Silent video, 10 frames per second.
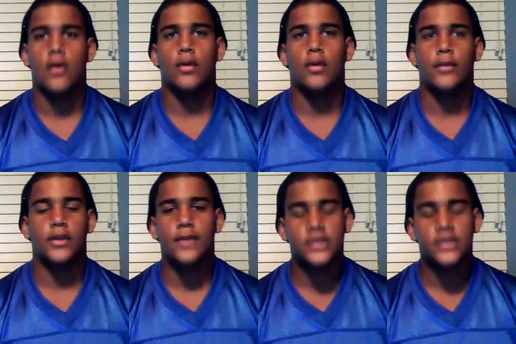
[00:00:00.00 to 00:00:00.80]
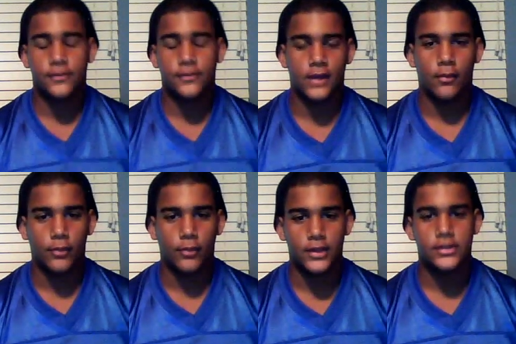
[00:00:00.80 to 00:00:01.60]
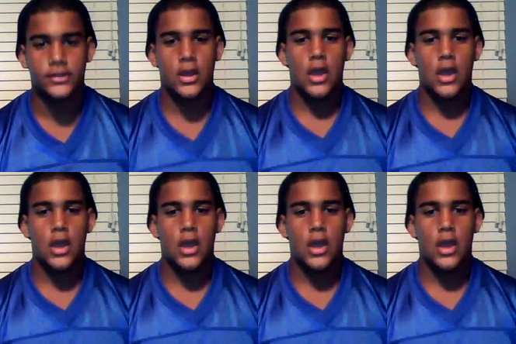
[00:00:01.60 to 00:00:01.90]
I mean, Camp Shane's a phenomenal place.